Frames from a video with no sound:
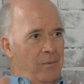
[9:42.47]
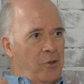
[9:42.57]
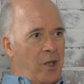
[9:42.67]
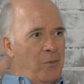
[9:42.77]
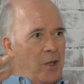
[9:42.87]

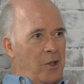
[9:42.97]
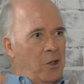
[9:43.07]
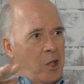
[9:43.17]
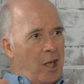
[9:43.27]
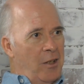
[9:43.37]
something to
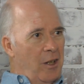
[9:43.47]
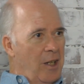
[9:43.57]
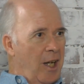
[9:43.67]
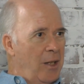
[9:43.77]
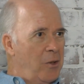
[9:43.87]
shade the
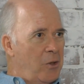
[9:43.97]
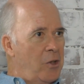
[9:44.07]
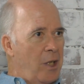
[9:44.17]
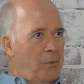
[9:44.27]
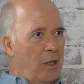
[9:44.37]
lens or
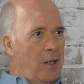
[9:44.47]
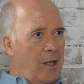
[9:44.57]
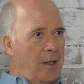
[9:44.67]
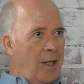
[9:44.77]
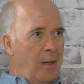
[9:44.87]
something
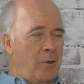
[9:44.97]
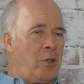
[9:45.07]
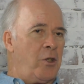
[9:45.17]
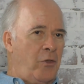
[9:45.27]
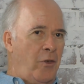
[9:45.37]
like that,
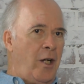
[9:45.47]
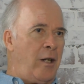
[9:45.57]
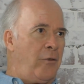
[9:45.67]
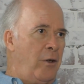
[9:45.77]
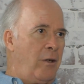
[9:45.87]
which is
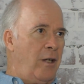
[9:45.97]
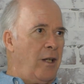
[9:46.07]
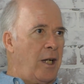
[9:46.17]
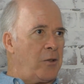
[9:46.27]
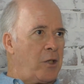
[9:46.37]
fine if you're a
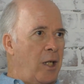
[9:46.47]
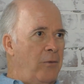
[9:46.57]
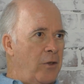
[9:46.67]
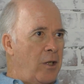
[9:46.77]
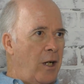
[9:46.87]

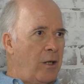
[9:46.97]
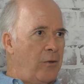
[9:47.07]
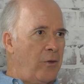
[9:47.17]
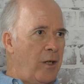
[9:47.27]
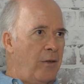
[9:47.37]
landscape photographer.